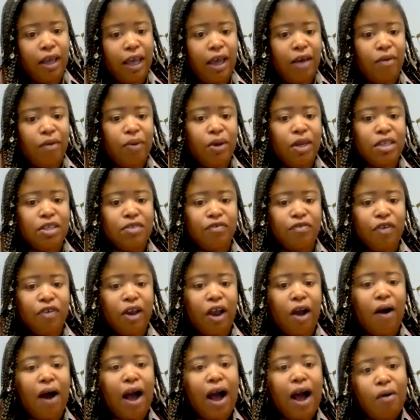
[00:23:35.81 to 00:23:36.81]
And we need to
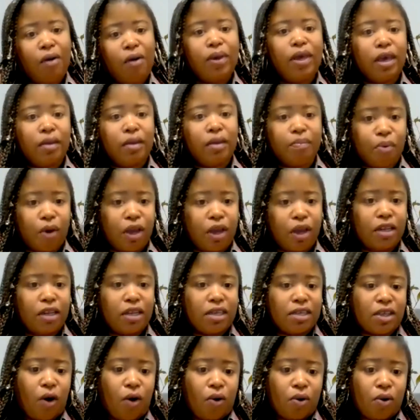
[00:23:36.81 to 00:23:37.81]
figure out how we can bring
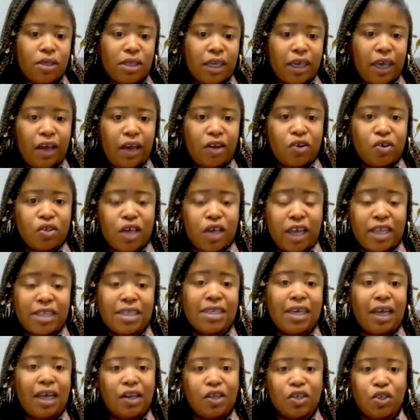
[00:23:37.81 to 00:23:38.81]
this all together and
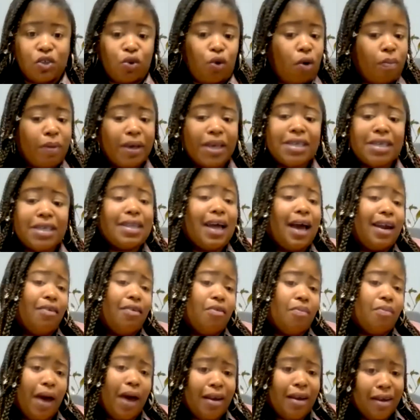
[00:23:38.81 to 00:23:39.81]
tell a story, because not
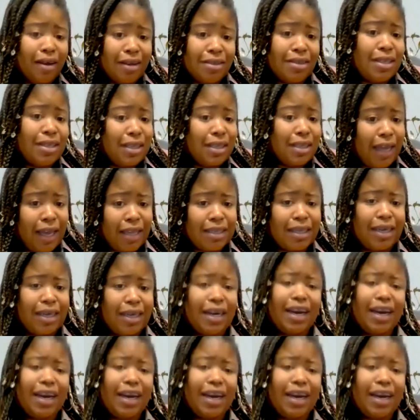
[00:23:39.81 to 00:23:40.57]
everybody understands it.